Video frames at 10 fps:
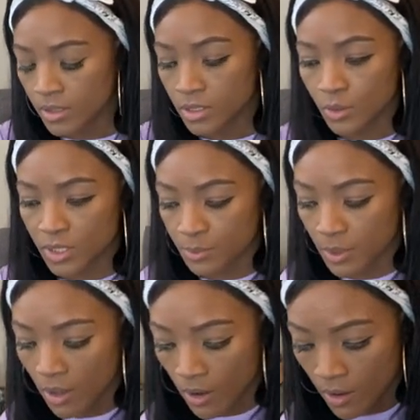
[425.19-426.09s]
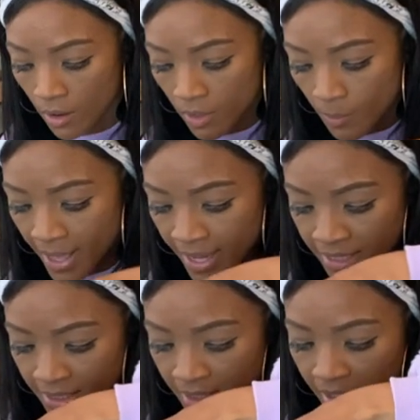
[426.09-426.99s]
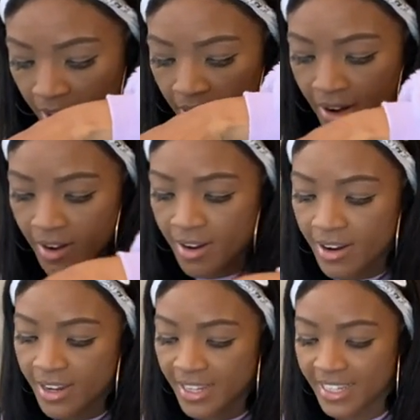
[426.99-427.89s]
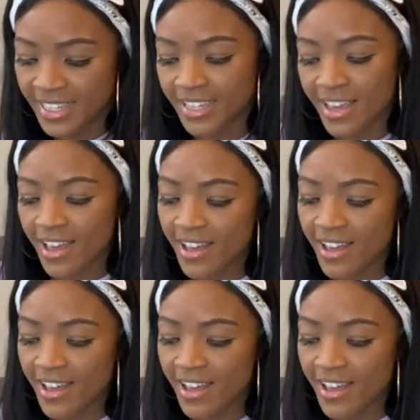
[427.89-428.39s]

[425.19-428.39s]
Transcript: So we just put all the wax in there. Yeah.